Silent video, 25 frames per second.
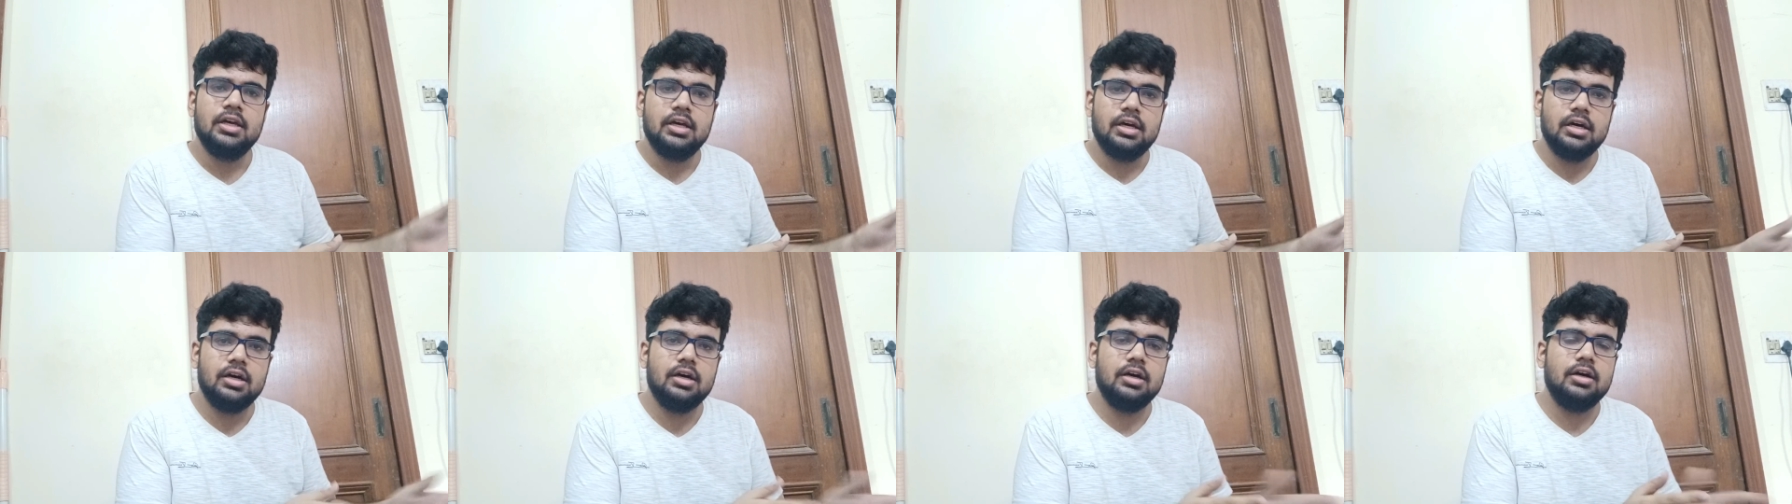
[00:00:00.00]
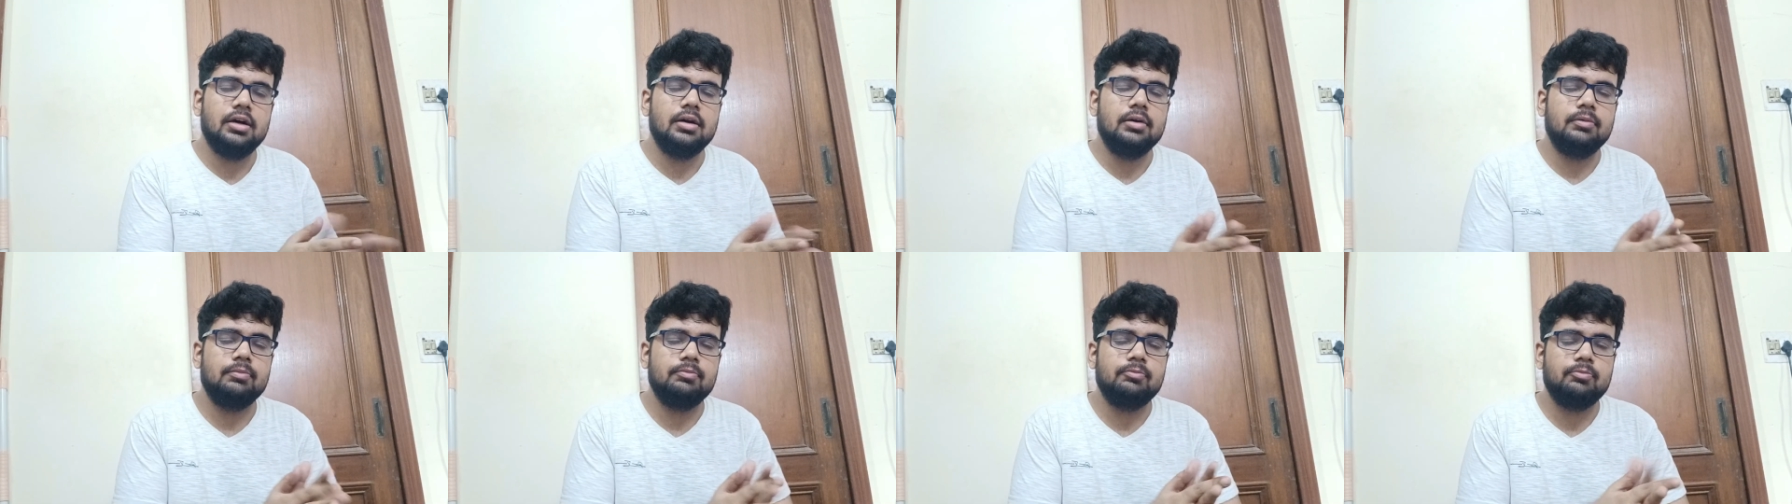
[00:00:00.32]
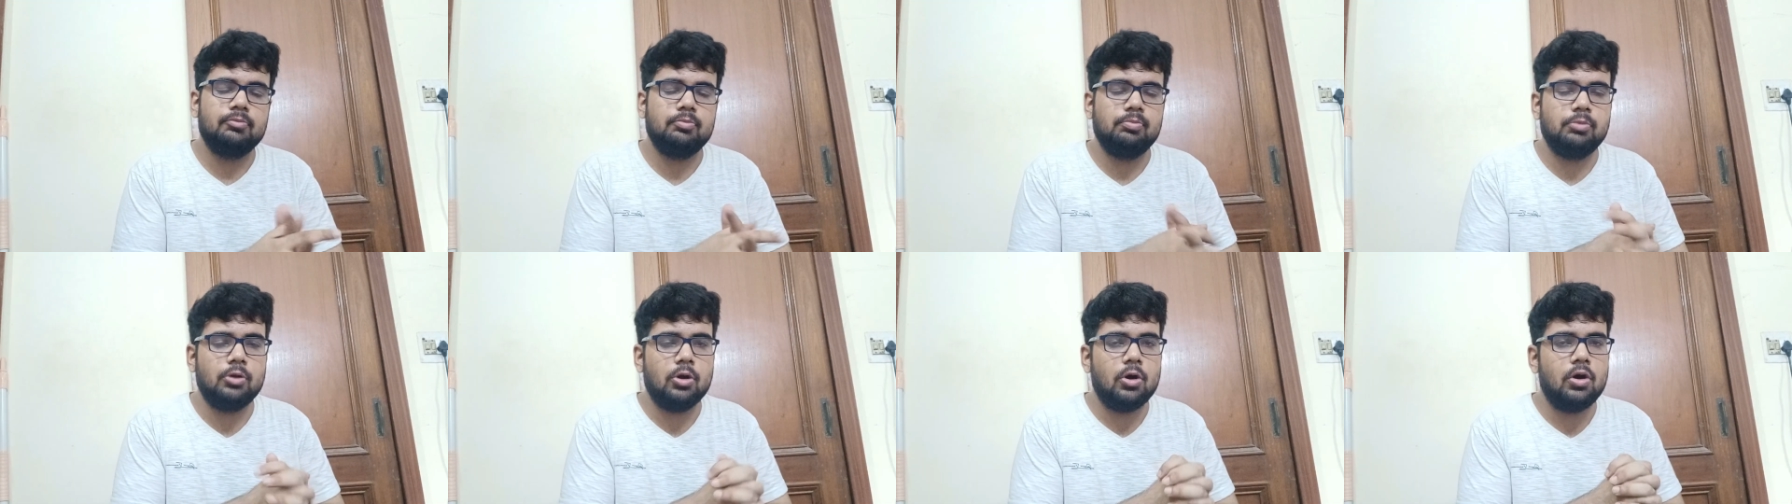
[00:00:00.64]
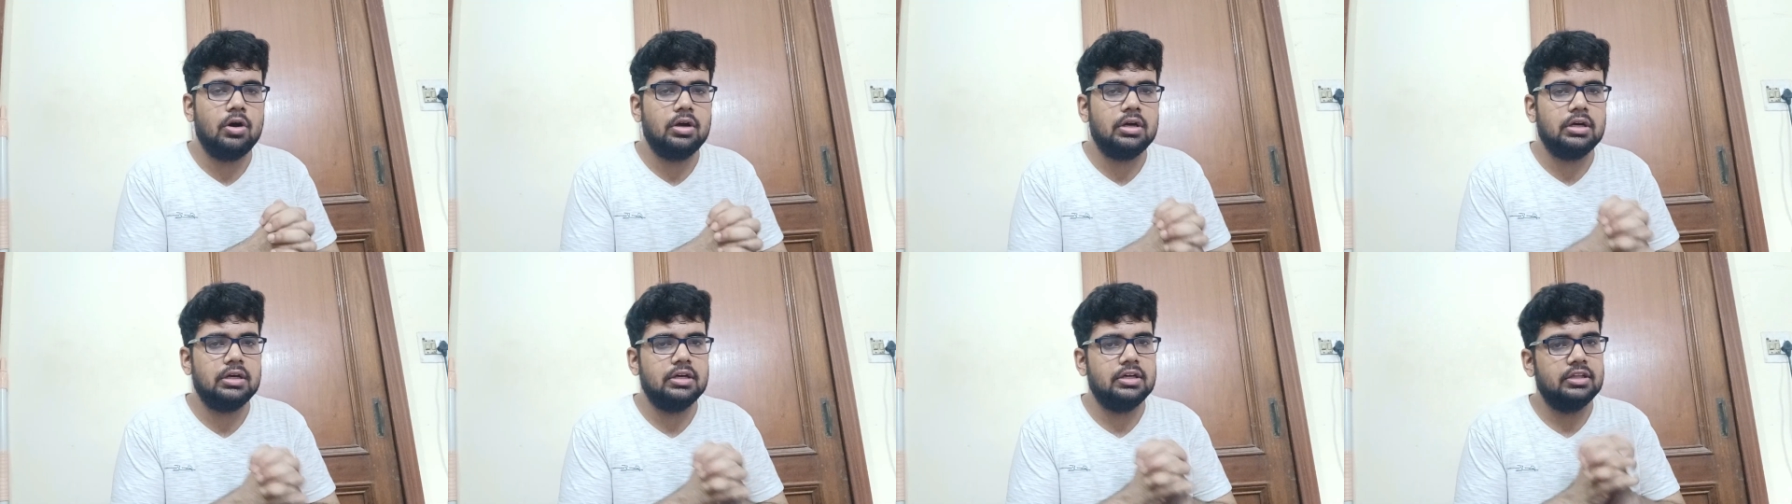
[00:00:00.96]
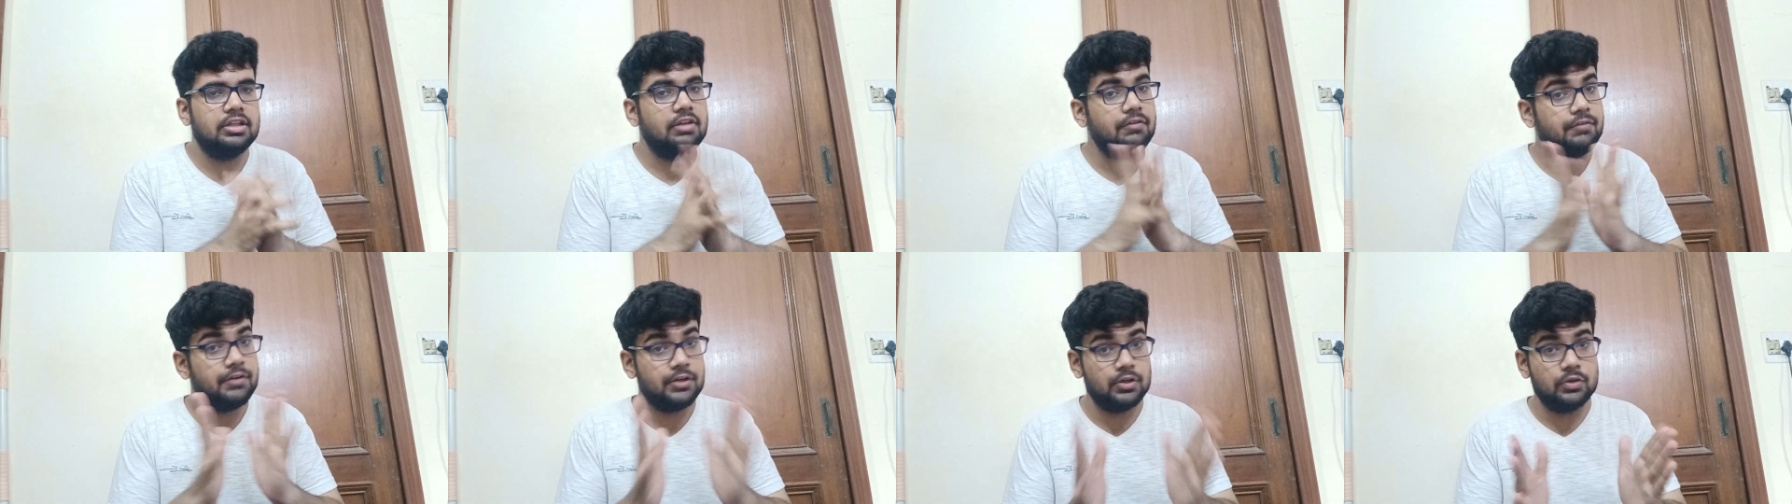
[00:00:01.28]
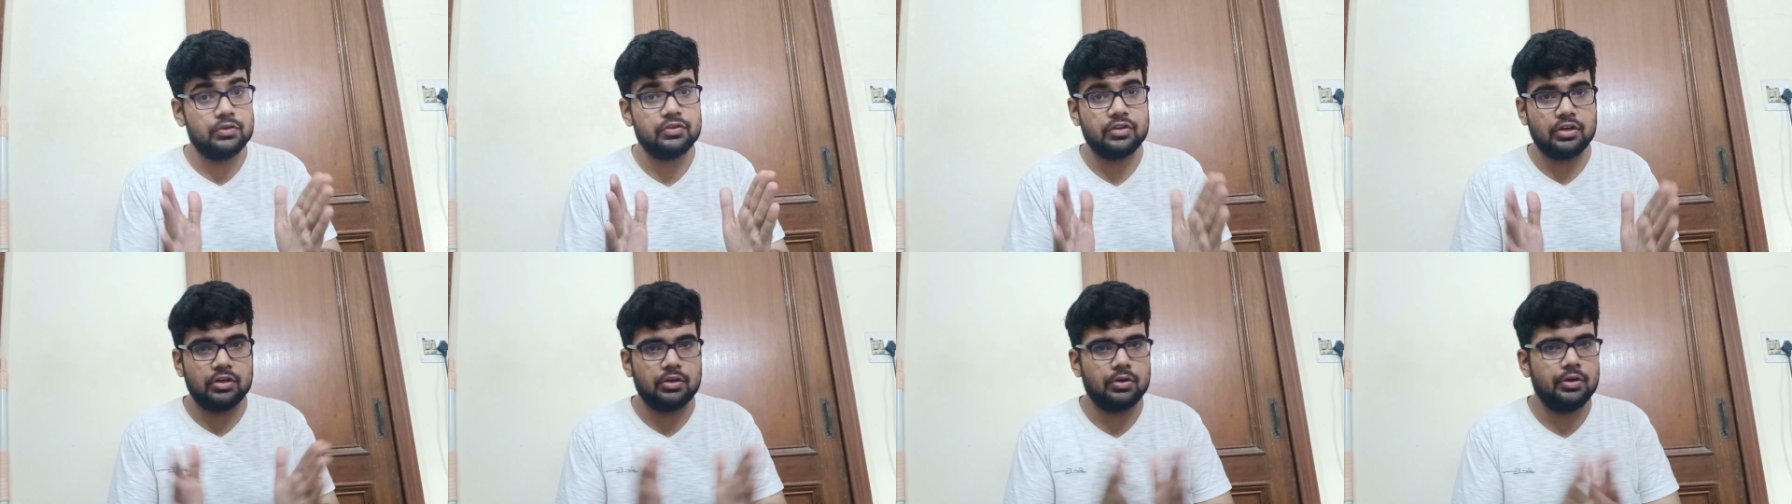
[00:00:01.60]
um, blog. Uh, the
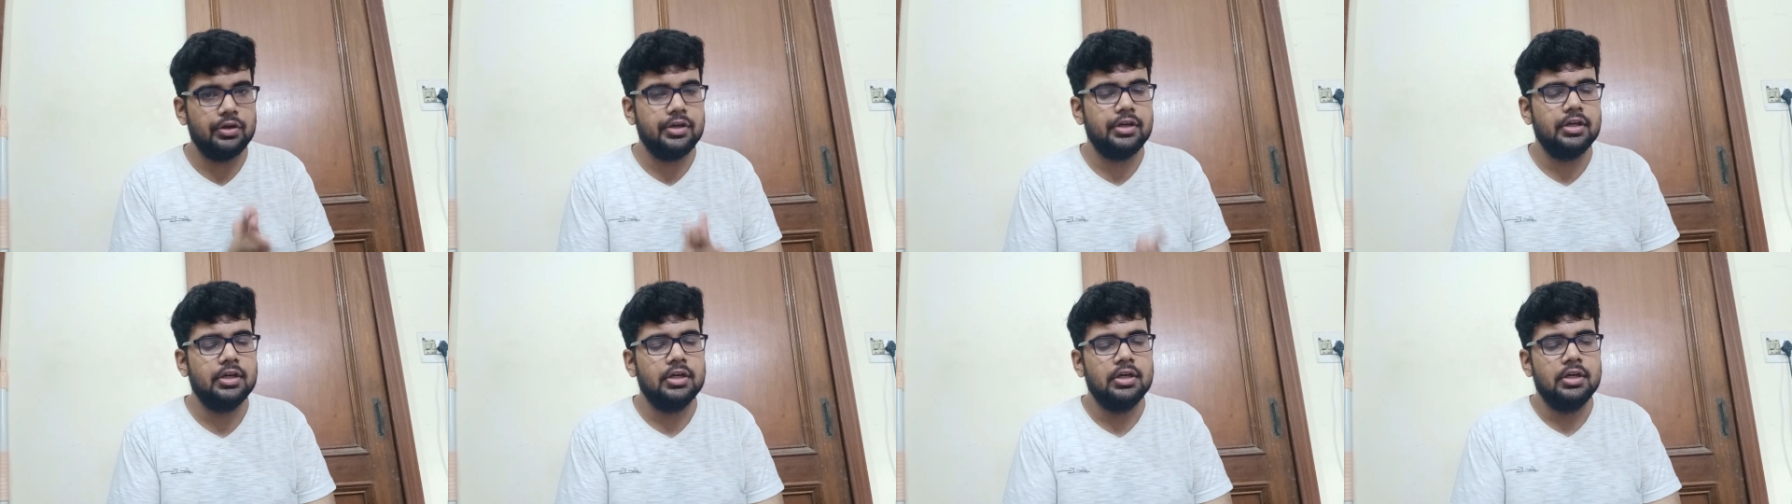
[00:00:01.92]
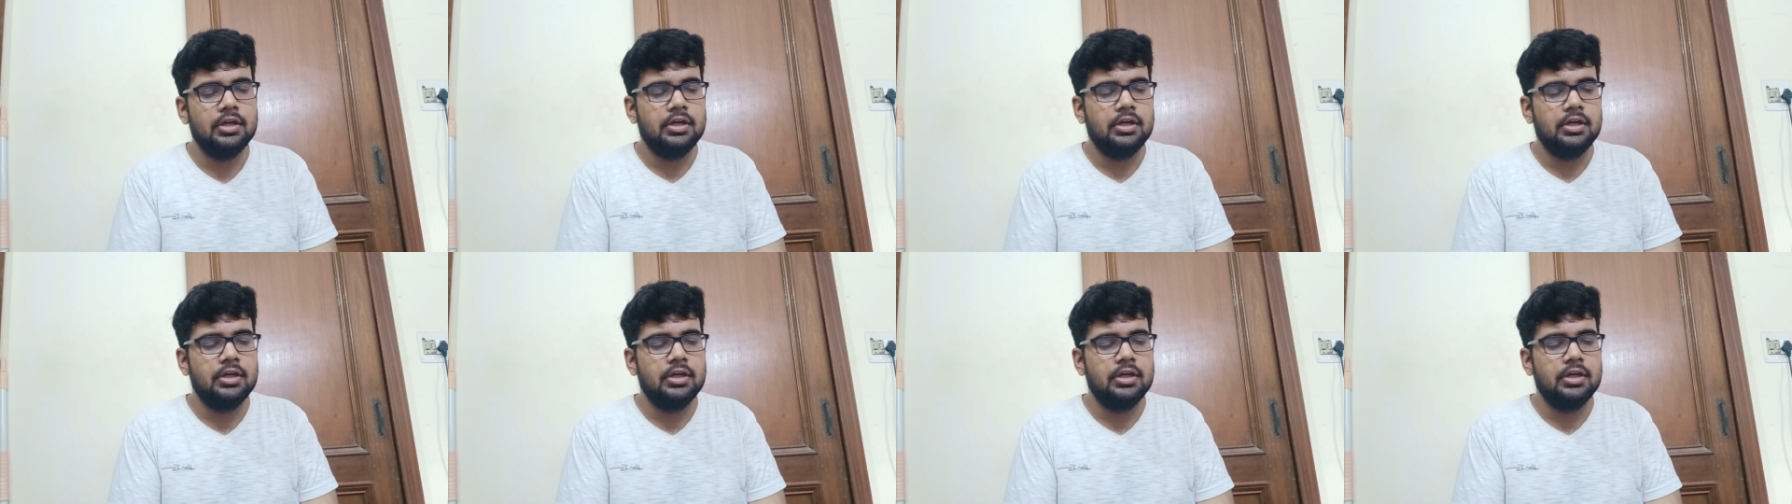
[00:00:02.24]
videos are good.